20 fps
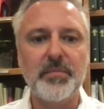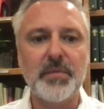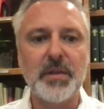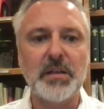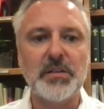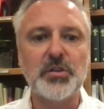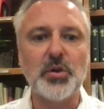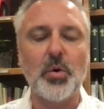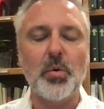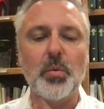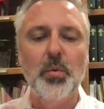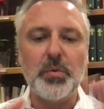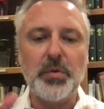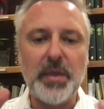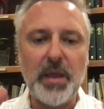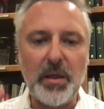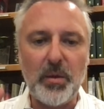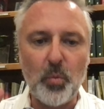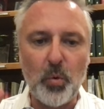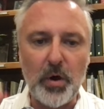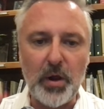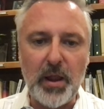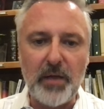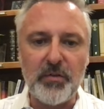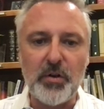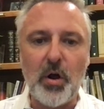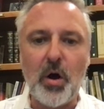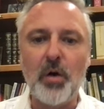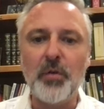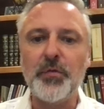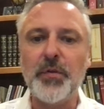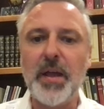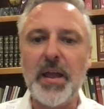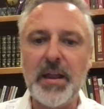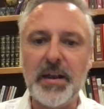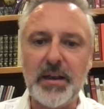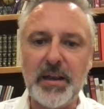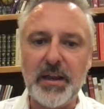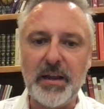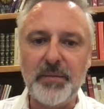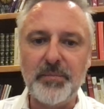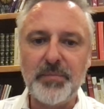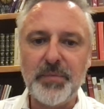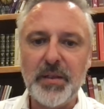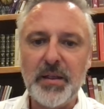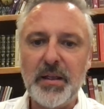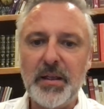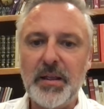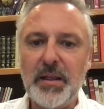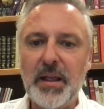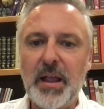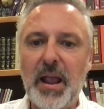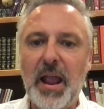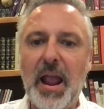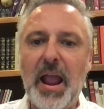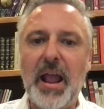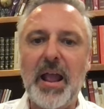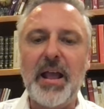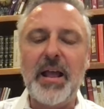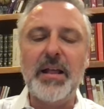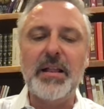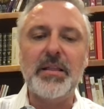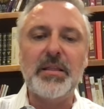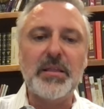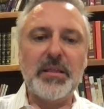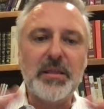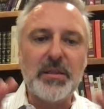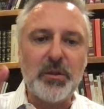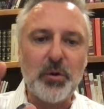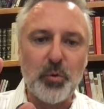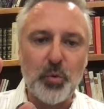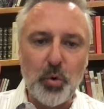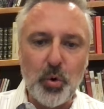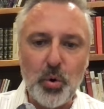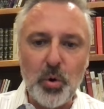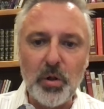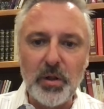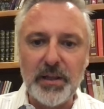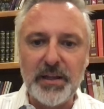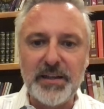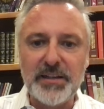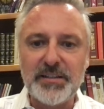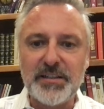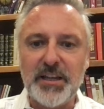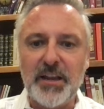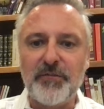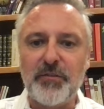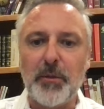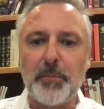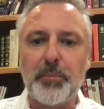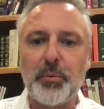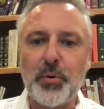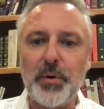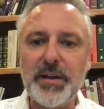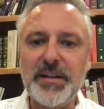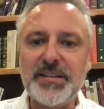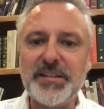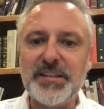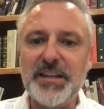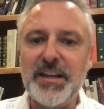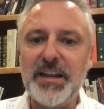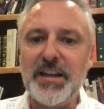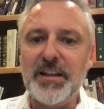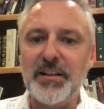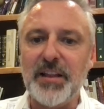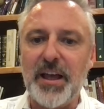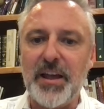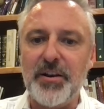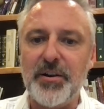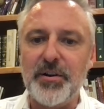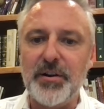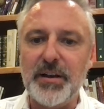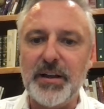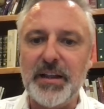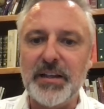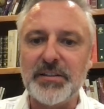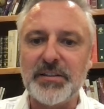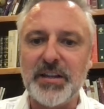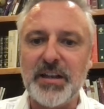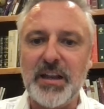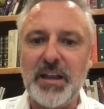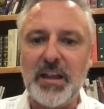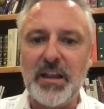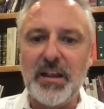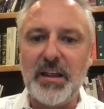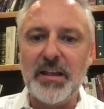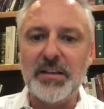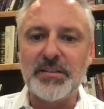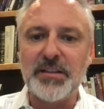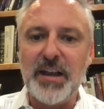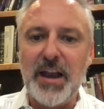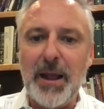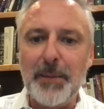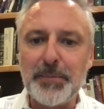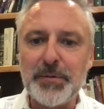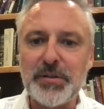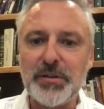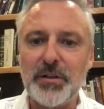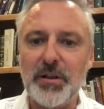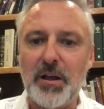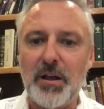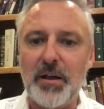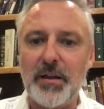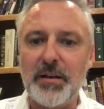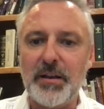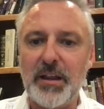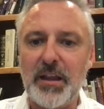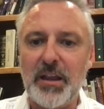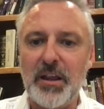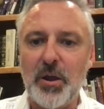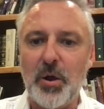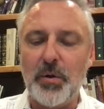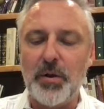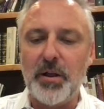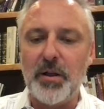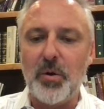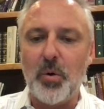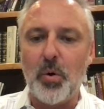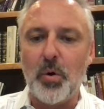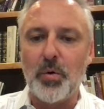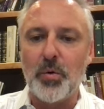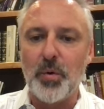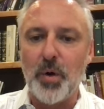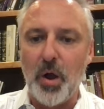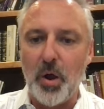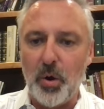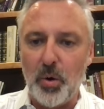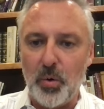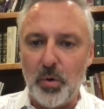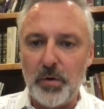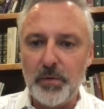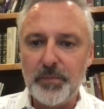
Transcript: so that where you have an alpha ending, the rule is if the preceding letter is an epsilon, iota, or rho,